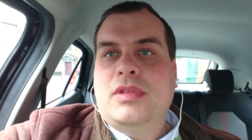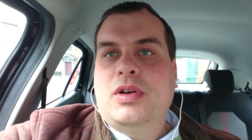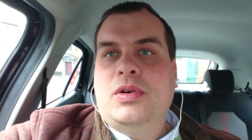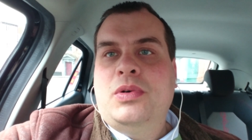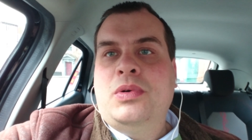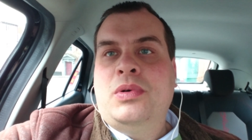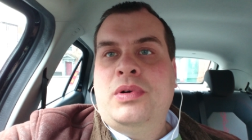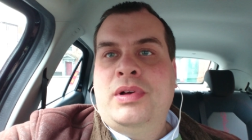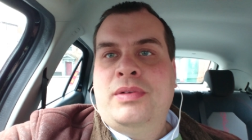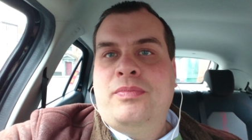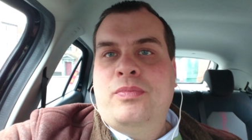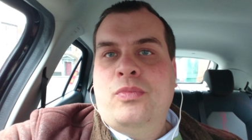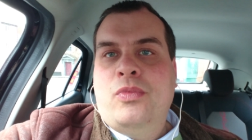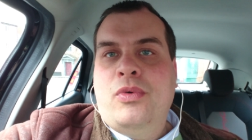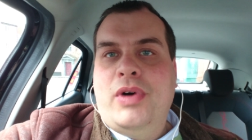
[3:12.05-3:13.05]
or
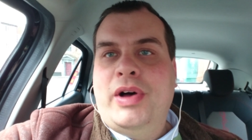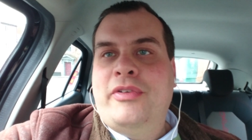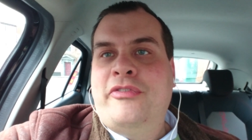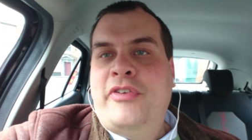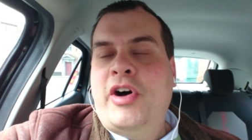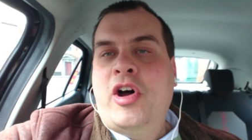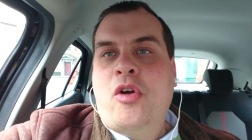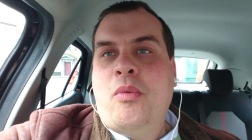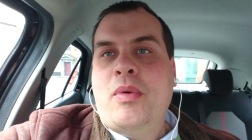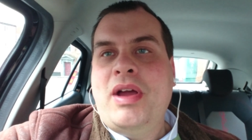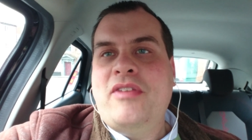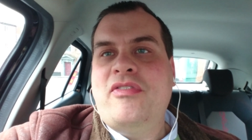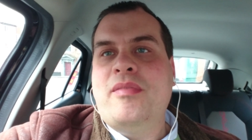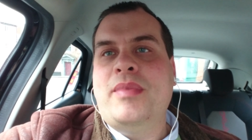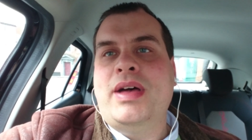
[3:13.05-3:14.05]
far away
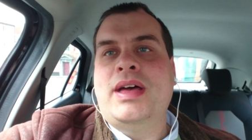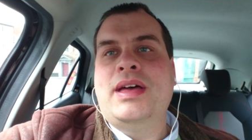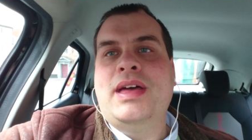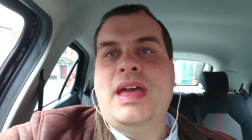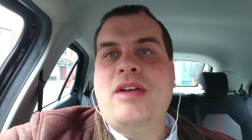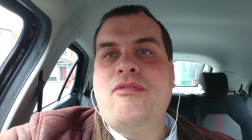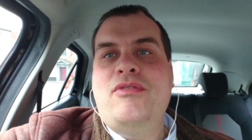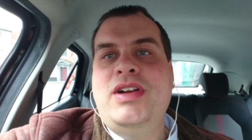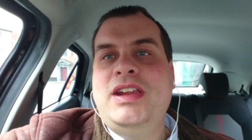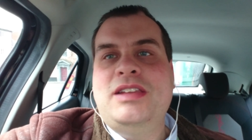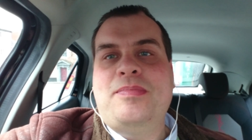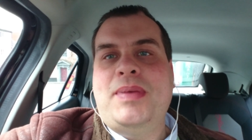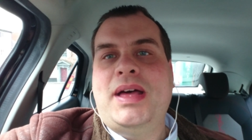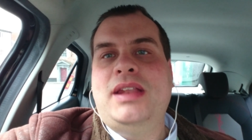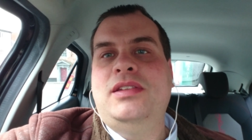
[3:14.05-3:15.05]
from it, it really
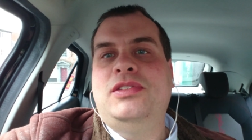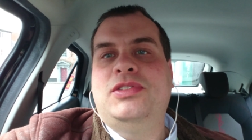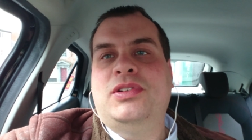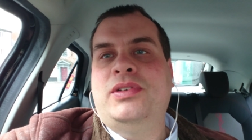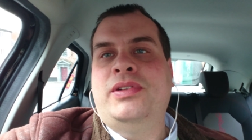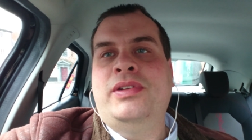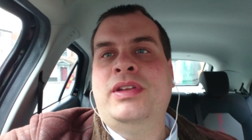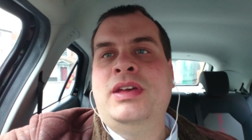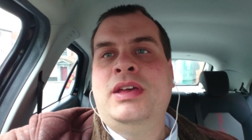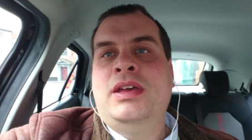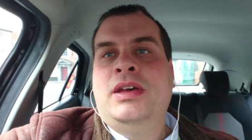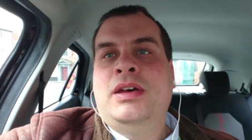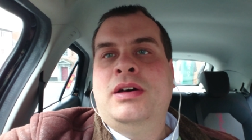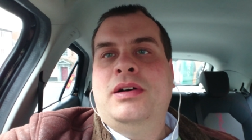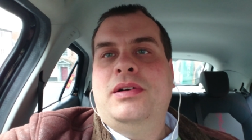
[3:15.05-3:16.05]
depends on
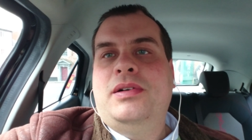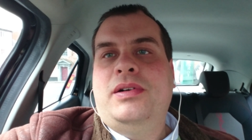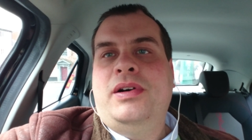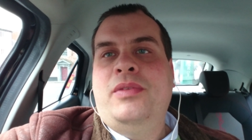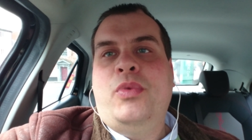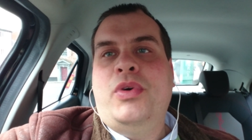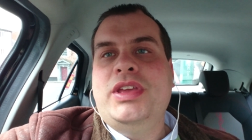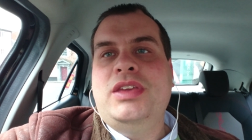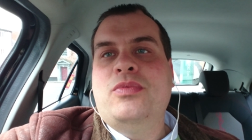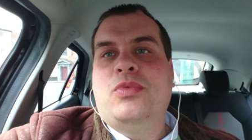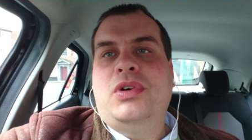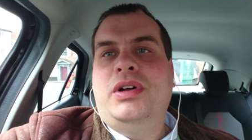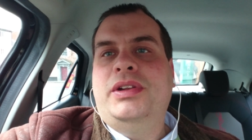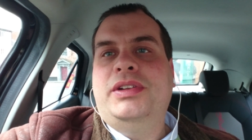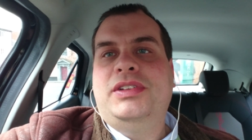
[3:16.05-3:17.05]
on what you
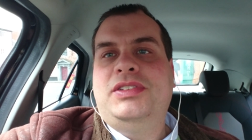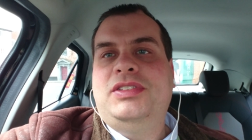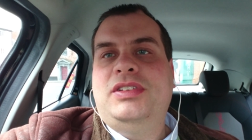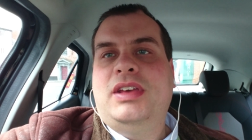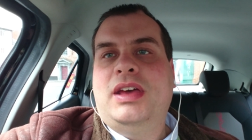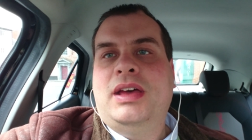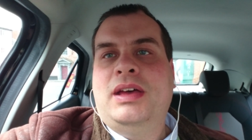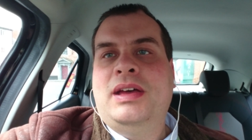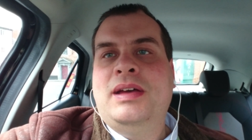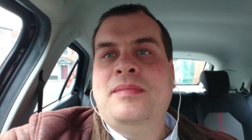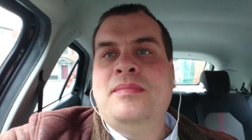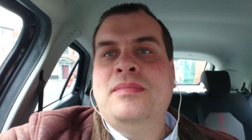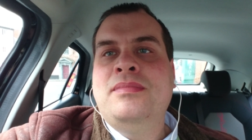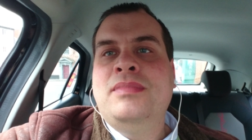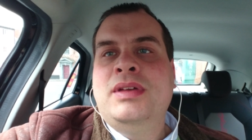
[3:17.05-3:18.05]
want.
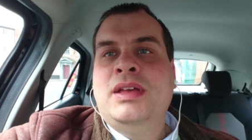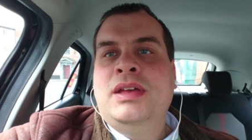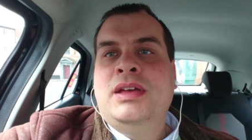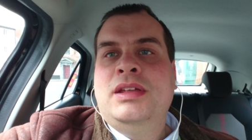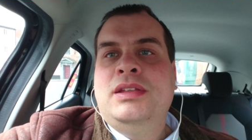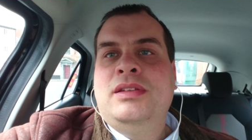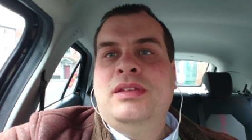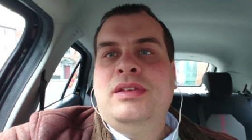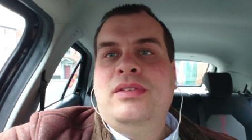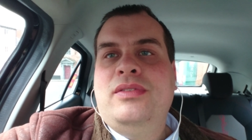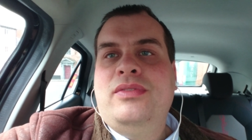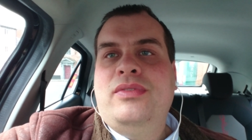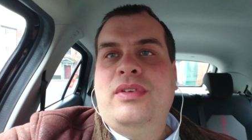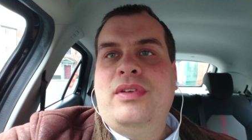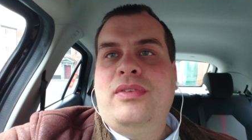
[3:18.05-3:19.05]
Um,
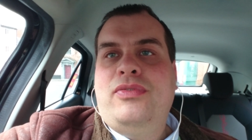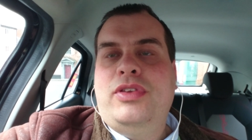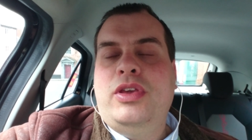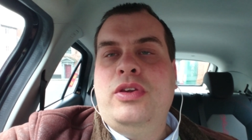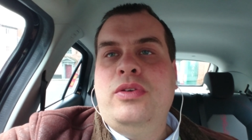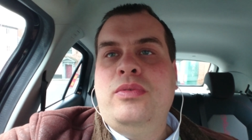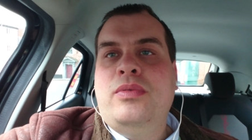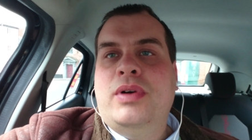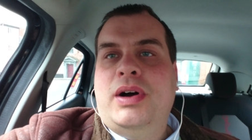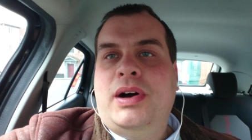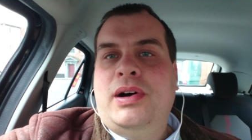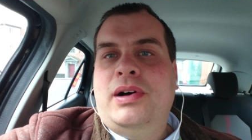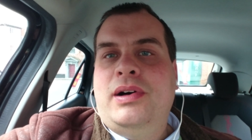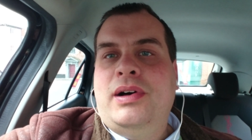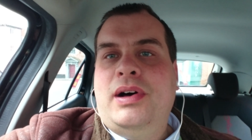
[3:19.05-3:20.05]
if you
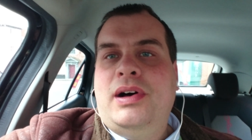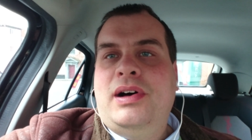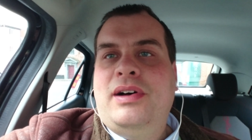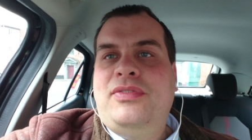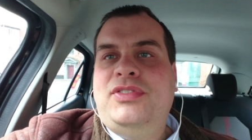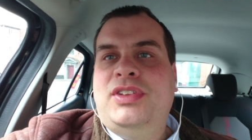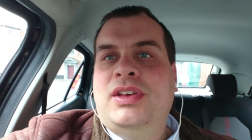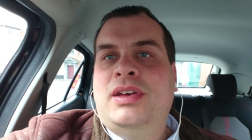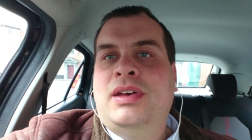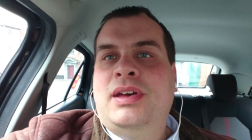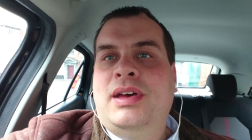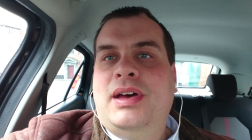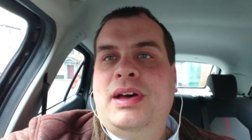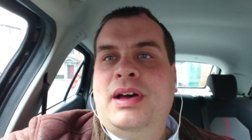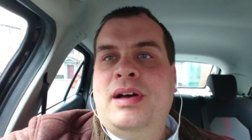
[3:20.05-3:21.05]
are
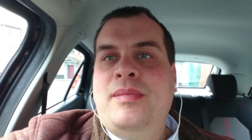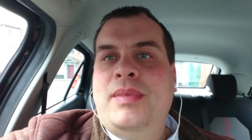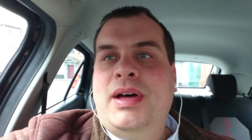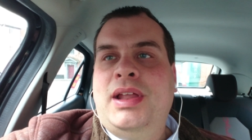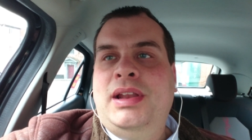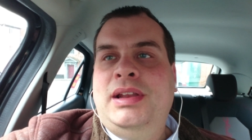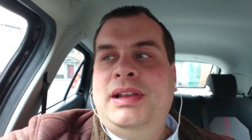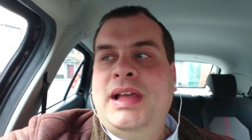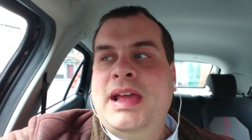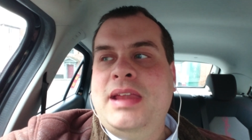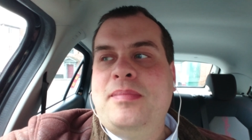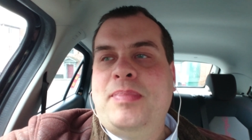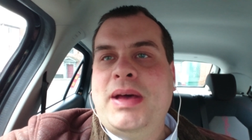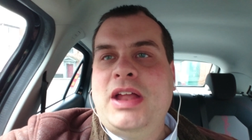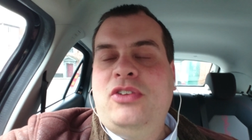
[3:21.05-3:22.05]
after um, a
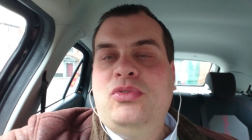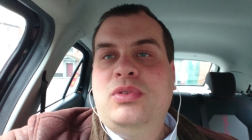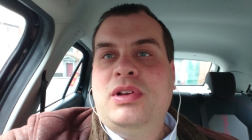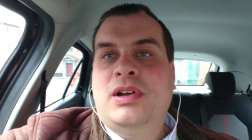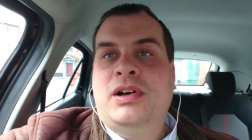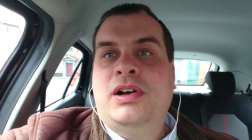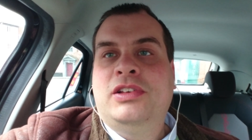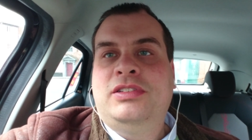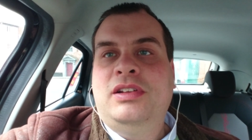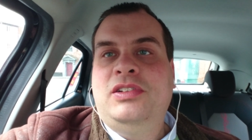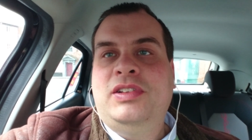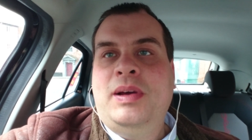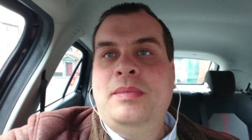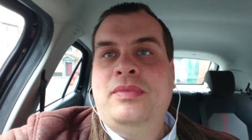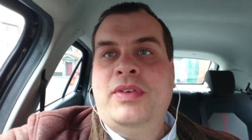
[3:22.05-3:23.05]
late petrol car,
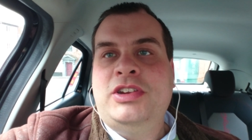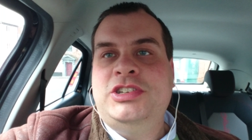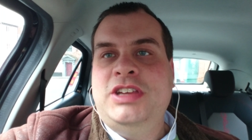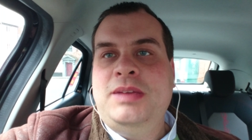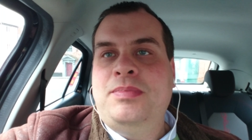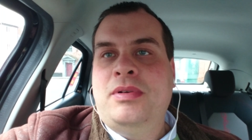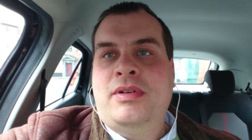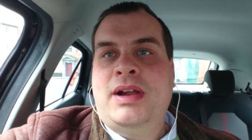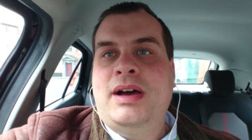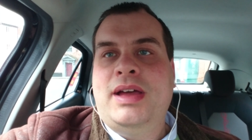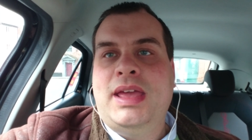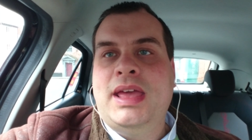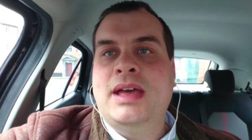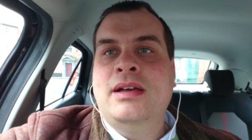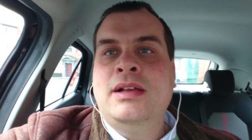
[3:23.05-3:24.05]
sometimes they're cheaper out
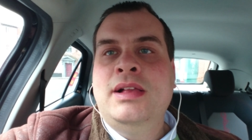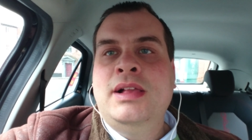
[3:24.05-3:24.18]
here.